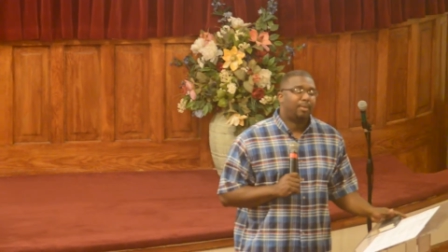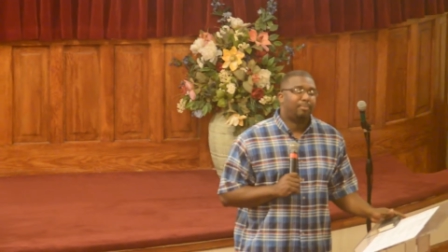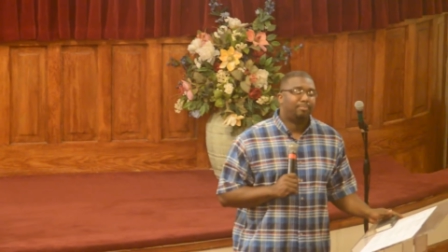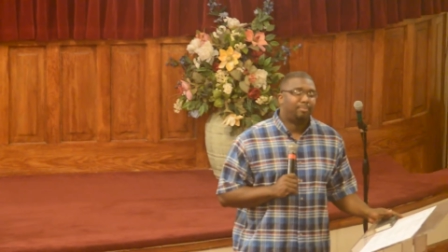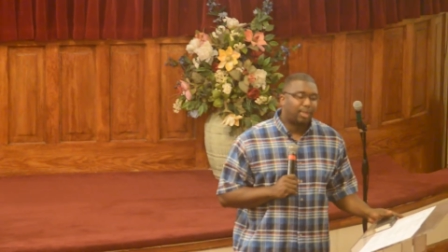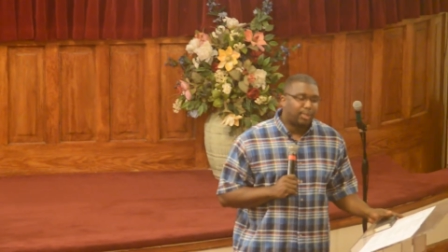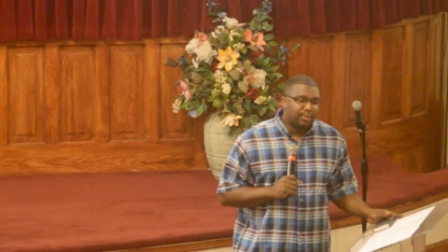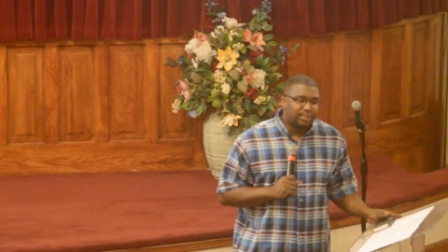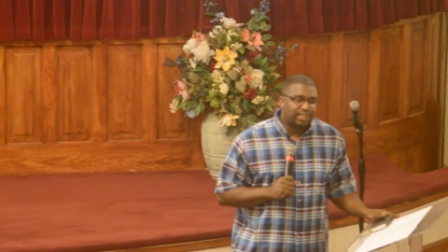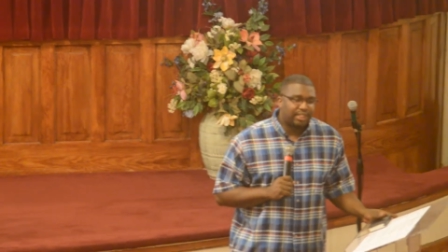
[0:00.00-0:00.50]

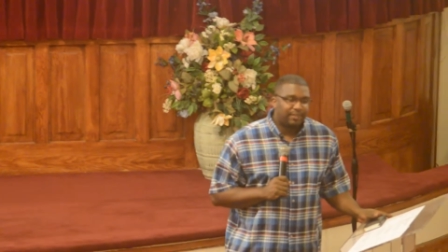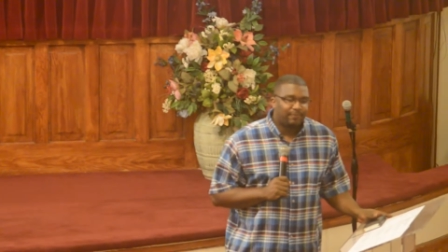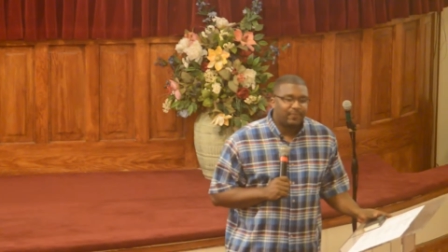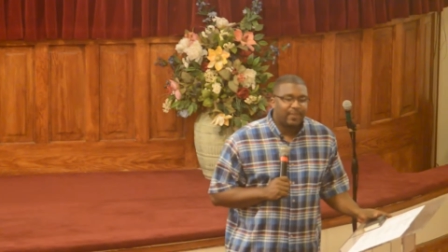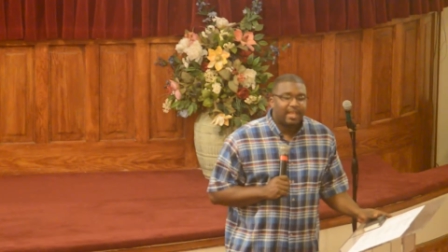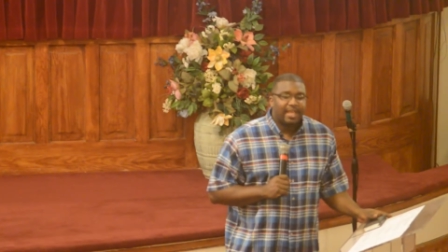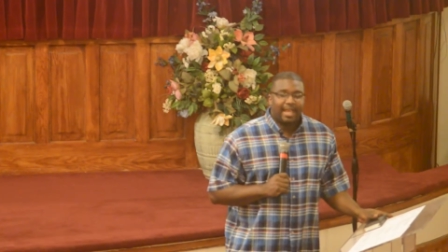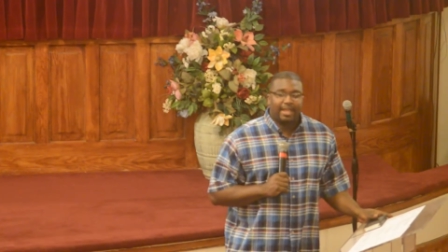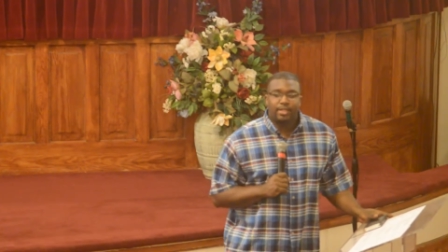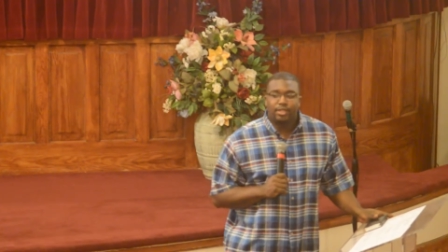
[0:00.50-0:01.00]
mercy.
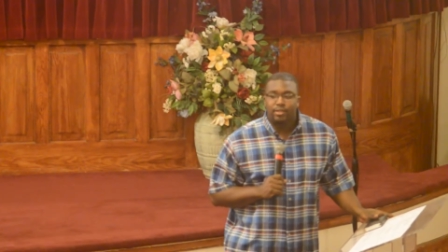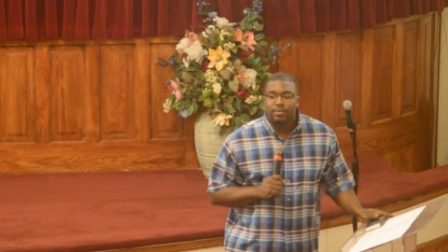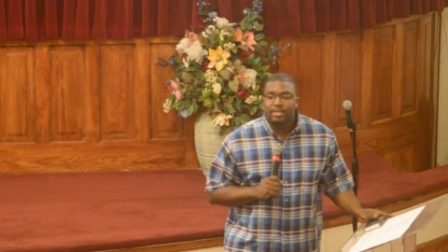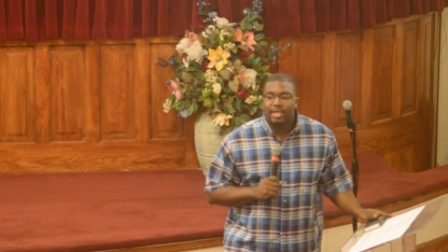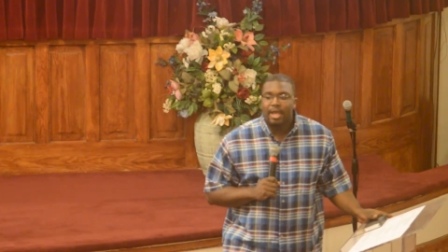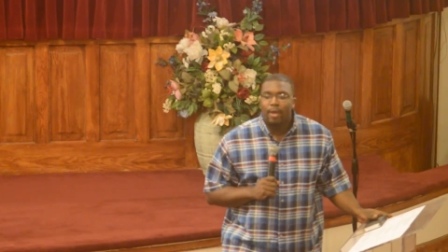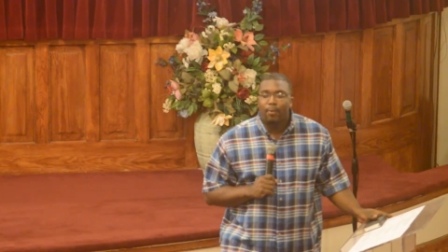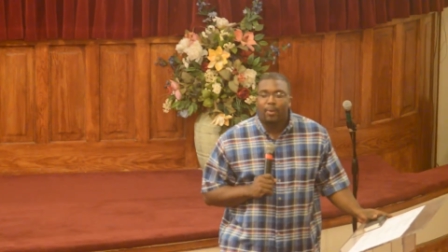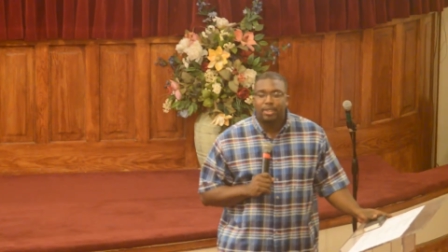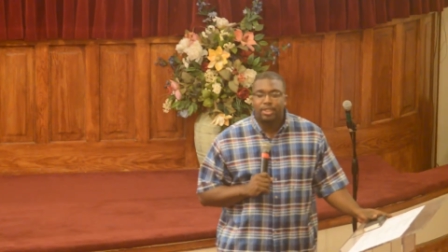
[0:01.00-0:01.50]
And to do that,
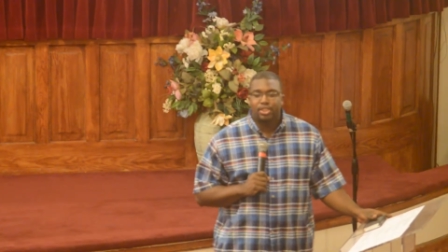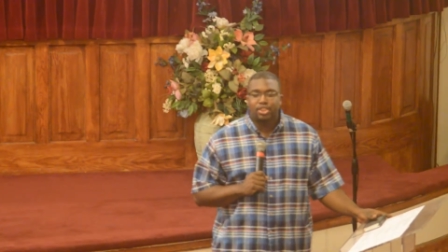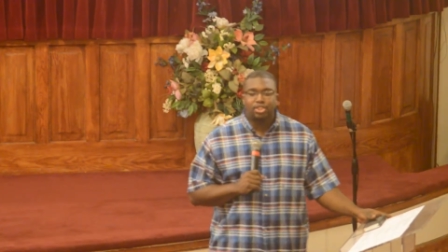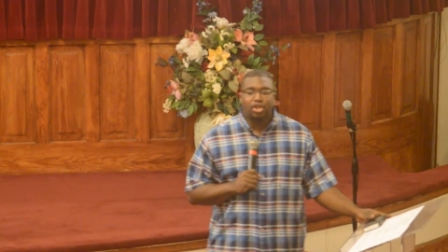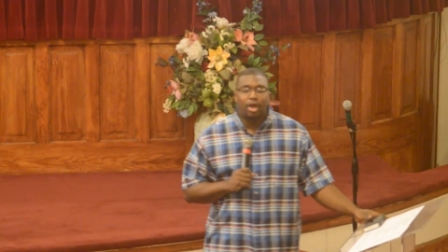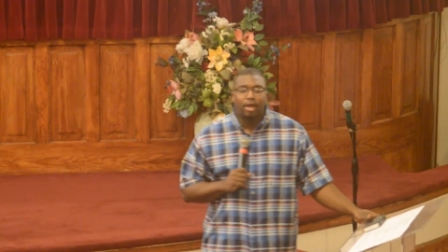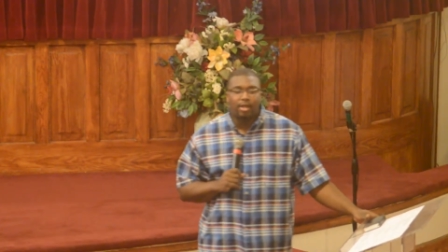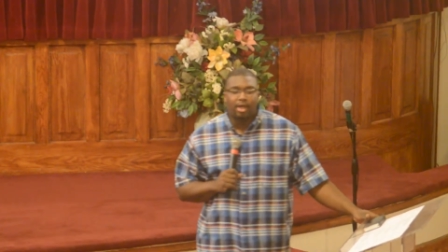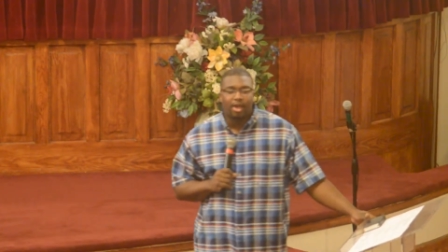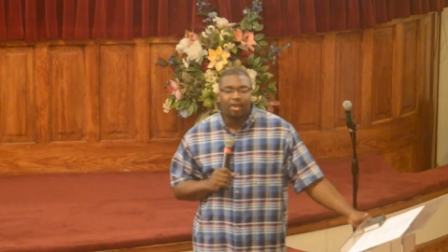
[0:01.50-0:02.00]
I want to
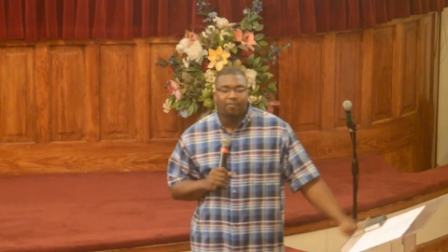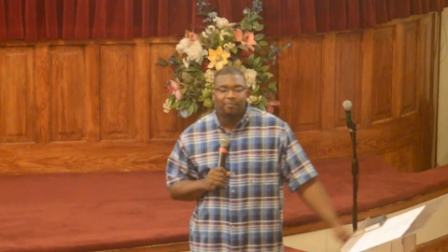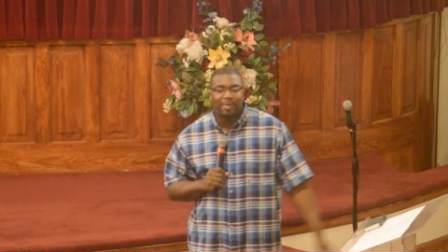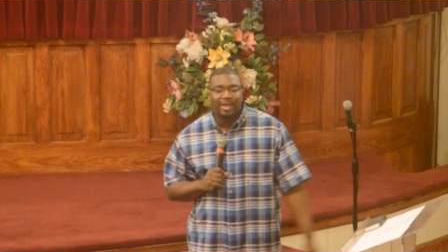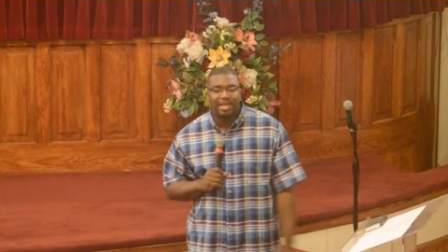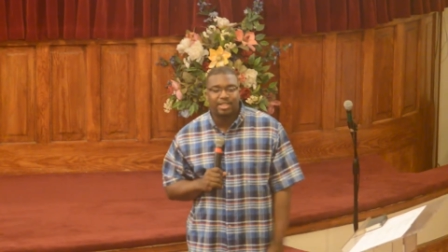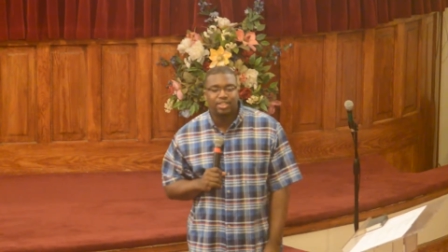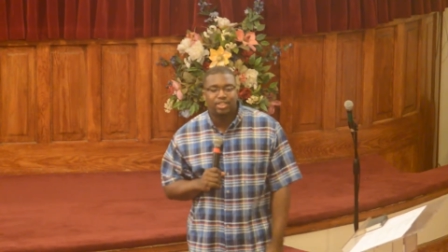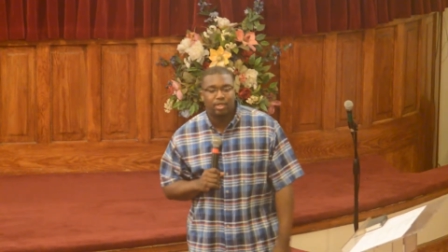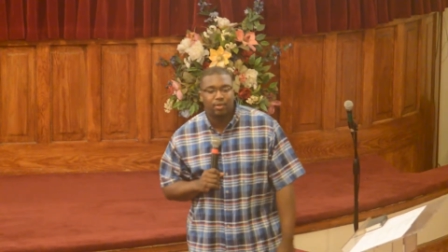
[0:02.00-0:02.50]
start off
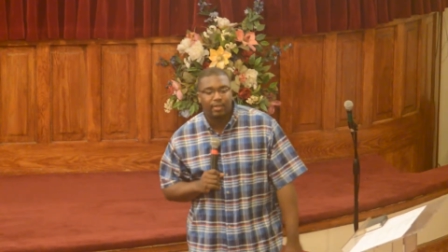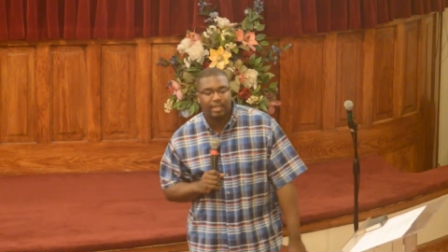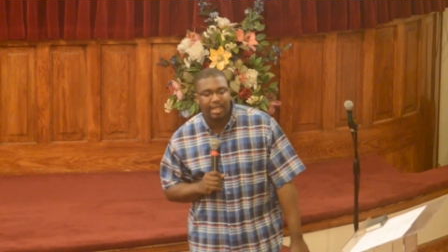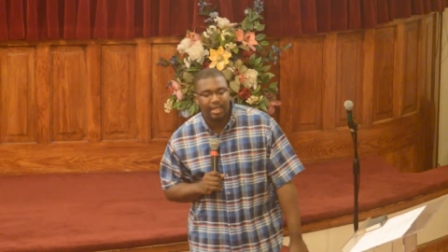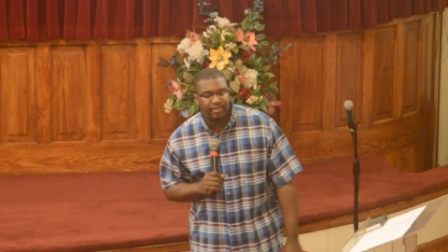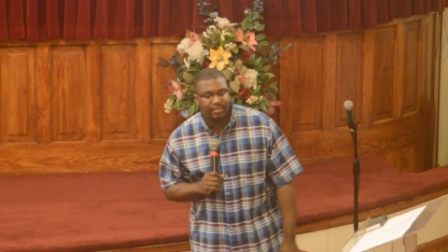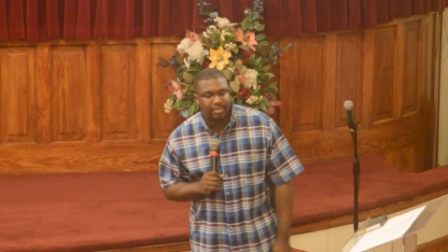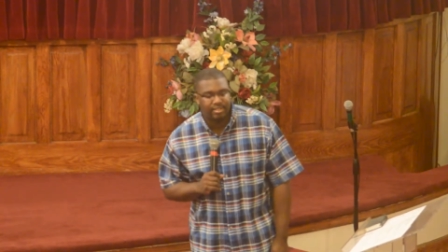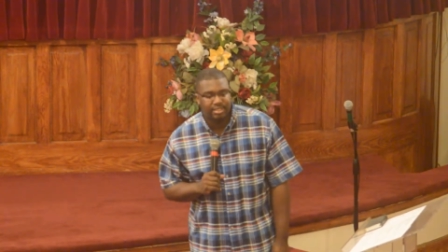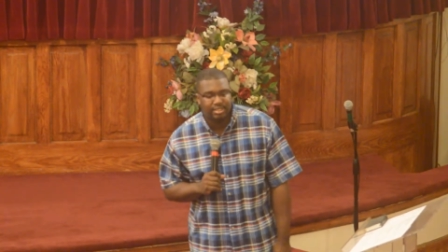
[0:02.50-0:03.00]
by showing
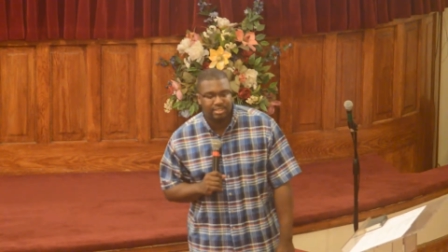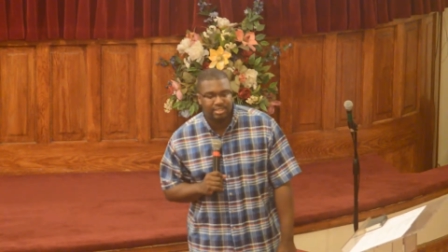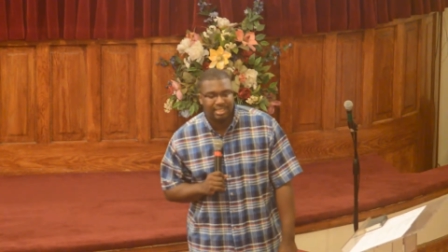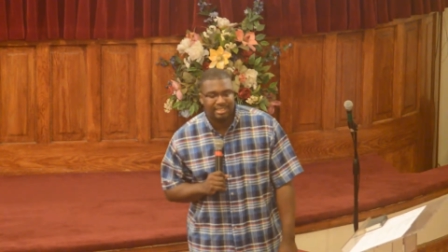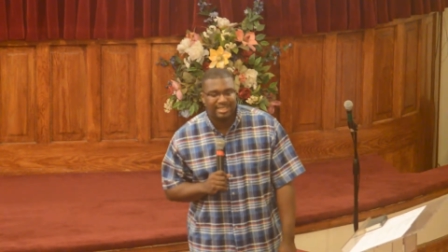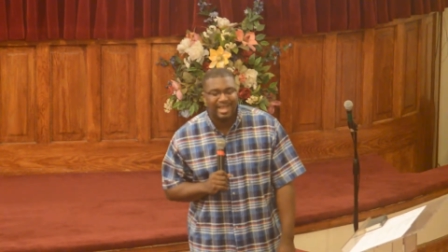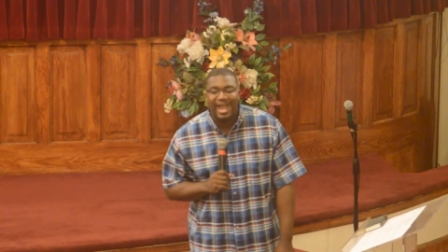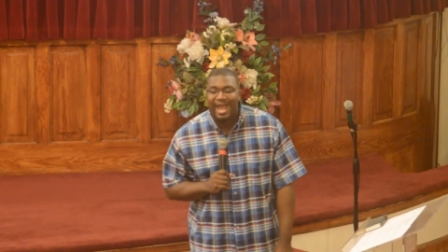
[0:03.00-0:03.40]
how this is such an